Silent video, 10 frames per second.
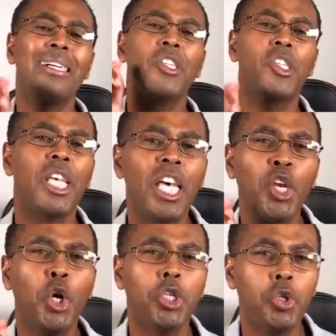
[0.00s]
Say
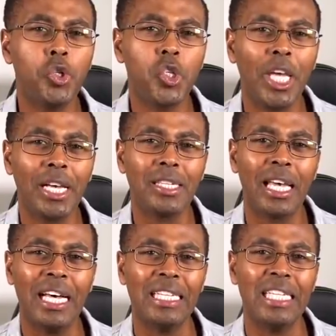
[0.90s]
no to sex
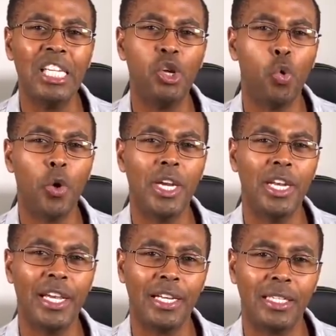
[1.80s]
until your
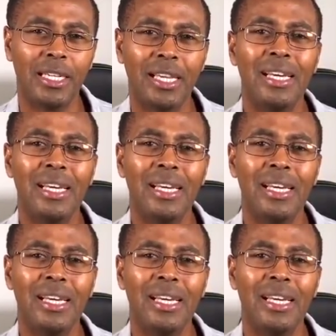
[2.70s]
wedding night.